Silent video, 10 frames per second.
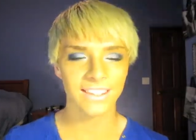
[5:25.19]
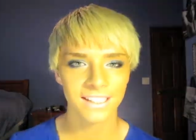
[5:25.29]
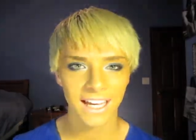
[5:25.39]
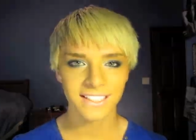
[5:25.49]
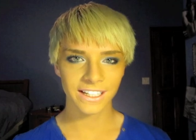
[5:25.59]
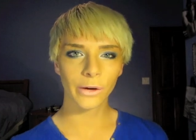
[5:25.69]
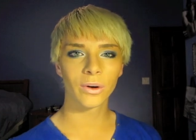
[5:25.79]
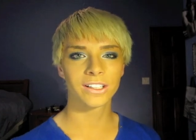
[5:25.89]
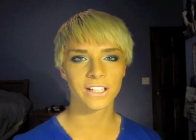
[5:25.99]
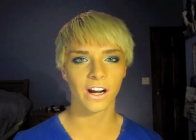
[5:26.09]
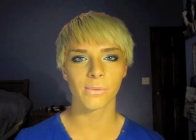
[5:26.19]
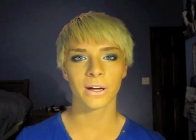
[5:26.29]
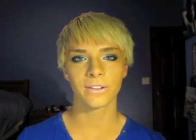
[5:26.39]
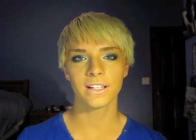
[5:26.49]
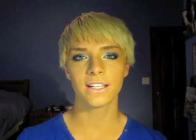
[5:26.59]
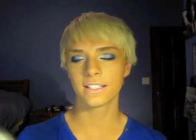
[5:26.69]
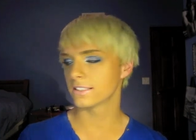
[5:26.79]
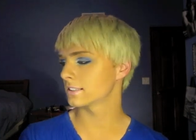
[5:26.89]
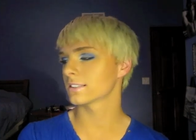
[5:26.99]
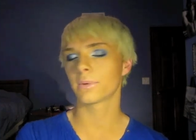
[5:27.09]
And the next thing I want to talk about
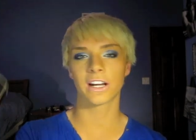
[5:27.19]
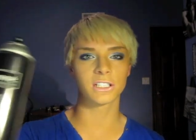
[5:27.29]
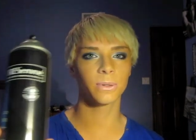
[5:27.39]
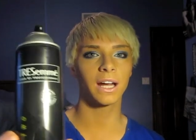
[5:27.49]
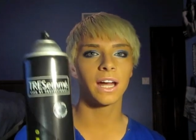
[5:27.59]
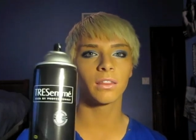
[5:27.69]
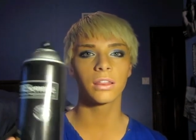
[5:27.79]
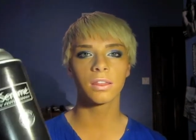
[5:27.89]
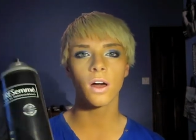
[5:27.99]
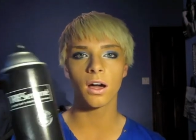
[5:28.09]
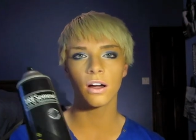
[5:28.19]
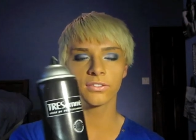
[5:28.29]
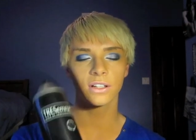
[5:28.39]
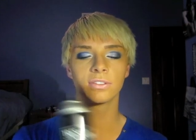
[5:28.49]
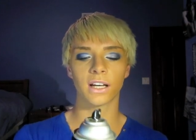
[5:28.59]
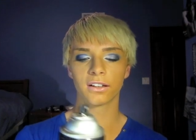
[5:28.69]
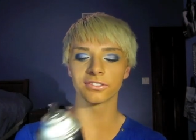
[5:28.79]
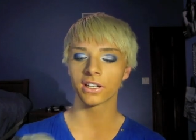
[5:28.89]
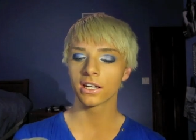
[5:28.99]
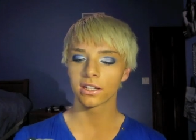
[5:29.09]
is my hairspray. I love, love,
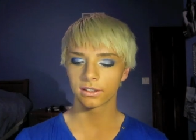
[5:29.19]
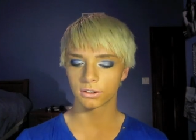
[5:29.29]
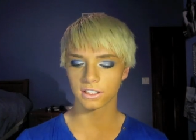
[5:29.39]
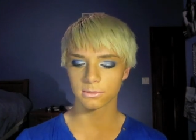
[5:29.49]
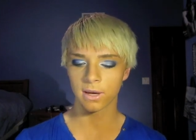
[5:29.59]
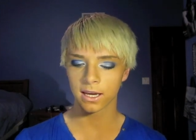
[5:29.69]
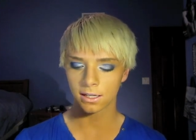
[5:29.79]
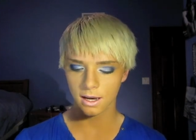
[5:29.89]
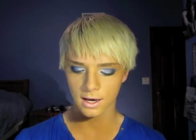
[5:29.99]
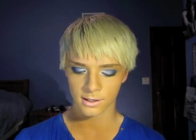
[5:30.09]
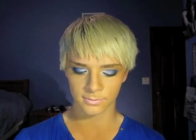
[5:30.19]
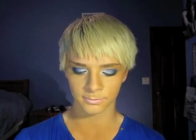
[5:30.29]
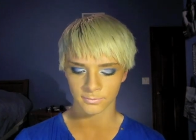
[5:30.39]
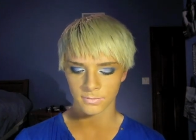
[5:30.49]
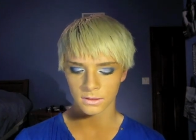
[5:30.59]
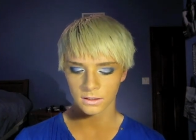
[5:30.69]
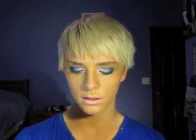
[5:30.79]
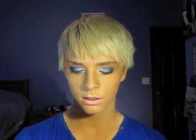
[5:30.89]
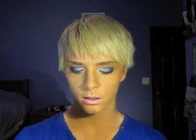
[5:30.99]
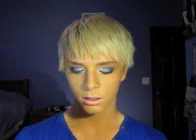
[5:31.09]
love the Tresemme um,
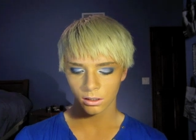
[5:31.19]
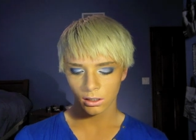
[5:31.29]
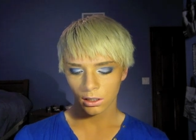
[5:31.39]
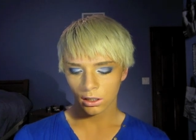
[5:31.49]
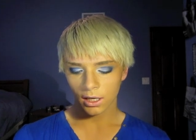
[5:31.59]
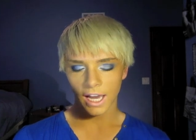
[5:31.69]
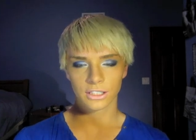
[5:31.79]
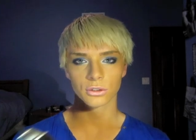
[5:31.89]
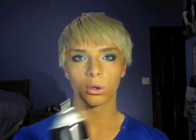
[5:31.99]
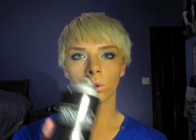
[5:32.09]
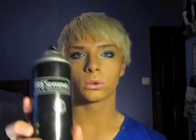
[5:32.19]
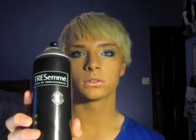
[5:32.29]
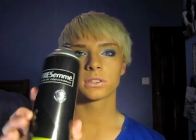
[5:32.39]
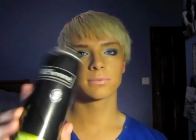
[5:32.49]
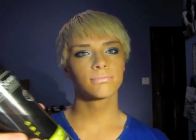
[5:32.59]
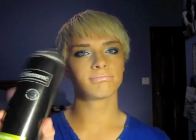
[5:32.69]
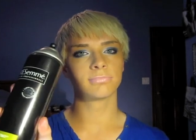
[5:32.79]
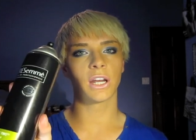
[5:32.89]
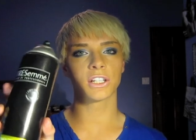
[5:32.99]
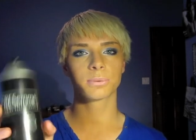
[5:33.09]
Extra Hold
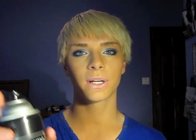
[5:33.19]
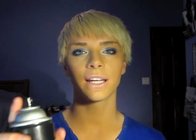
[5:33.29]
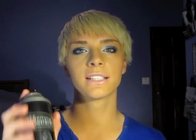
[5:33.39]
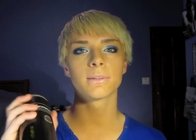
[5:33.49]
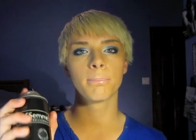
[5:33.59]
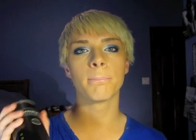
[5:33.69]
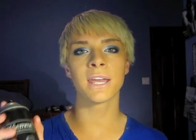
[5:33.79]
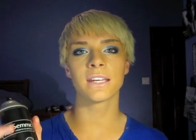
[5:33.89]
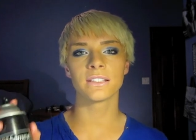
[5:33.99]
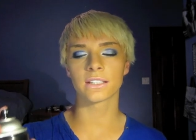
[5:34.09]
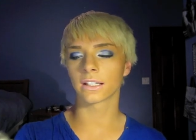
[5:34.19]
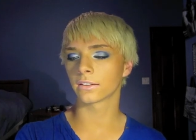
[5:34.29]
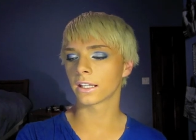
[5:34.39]
hairspray. It's amazing.